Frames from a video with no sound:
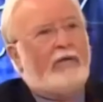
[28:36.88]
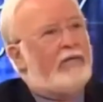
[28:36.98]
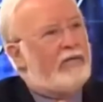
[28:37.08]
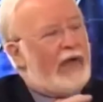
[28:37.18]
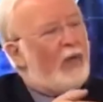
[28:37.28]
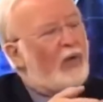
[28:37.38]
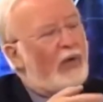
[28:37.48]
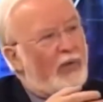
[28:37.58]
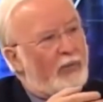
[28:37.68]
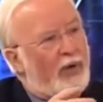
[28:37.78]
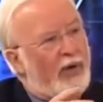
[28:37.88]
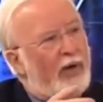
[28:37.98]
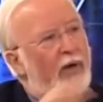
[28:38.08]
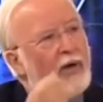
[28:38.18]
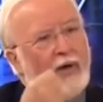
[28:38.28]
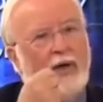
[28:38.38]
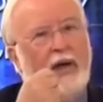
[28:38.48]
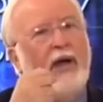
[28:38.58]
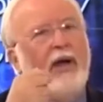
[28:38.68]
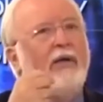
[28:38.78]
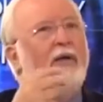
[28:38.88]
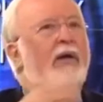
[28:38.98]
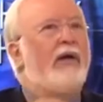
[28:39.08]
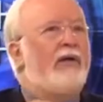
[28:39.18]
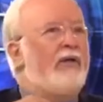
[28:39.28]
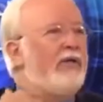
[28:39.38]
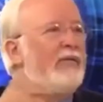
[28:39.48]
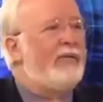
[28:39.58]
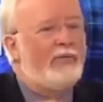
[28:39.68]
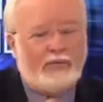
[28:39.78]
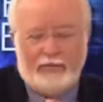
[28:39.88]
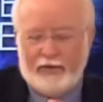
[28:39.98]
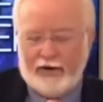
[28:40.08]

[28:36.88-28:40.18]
Yeah, and that word prepare, and in